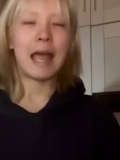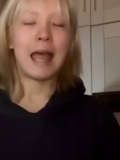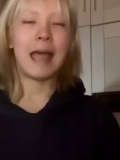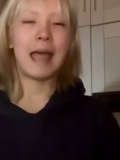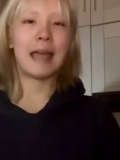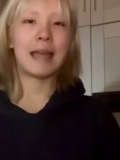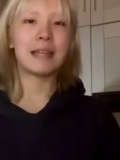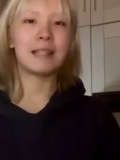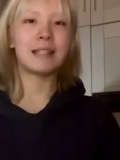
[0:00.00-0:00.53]

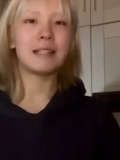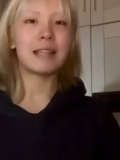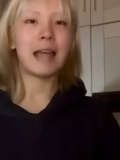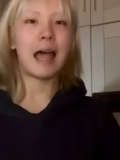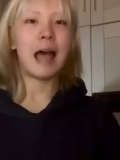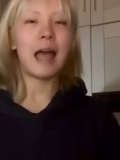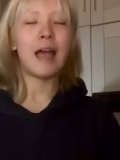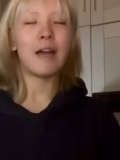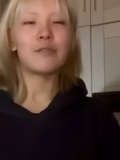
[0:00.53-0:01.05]
And
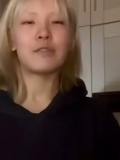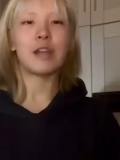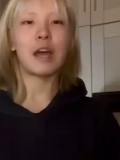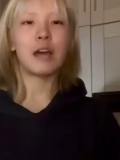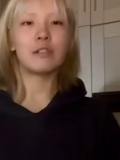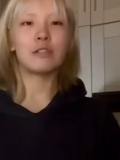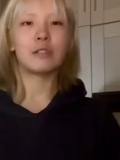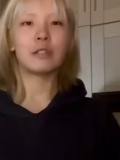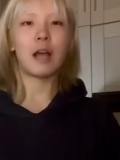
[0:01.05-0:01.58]
I have
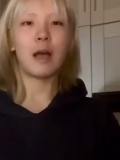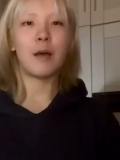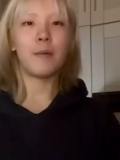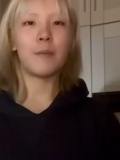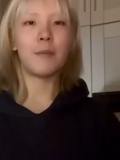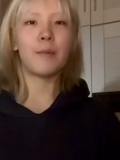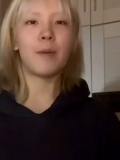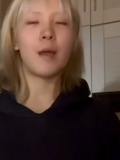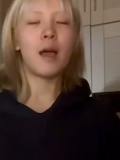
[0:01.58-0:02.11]
done
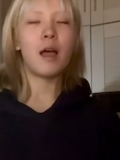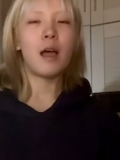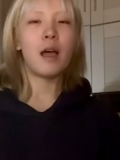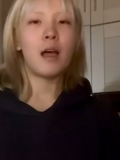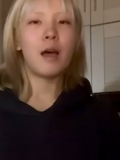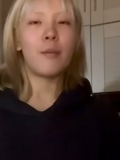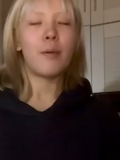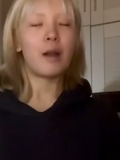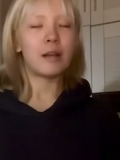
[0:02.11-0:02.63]
some
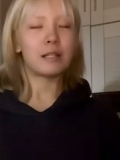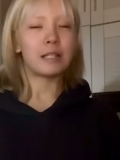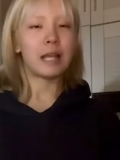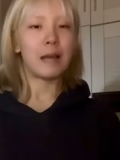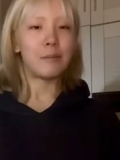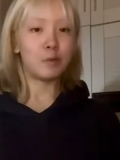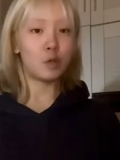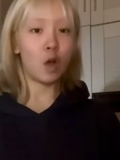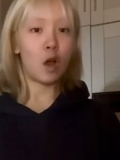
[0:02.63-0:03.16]

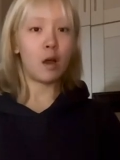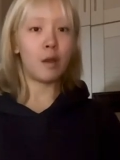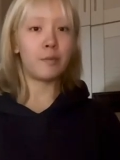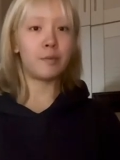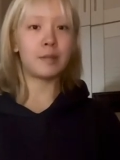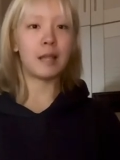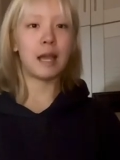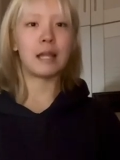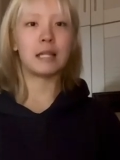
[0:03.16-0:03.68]
part-time
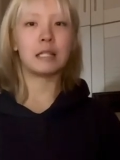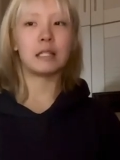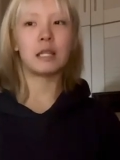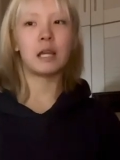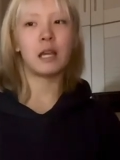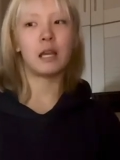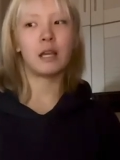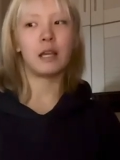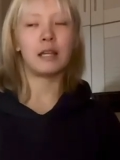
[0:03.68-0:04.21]
jobs and
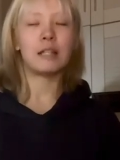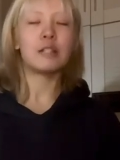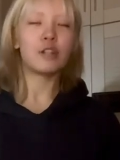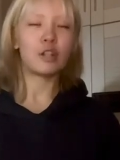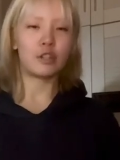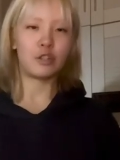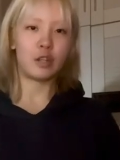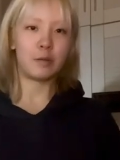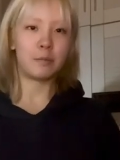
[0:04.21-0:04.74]

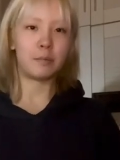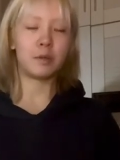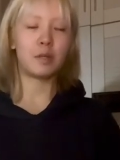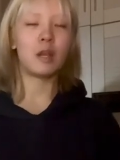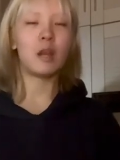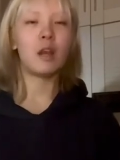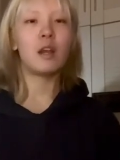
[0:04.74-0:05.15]
internships.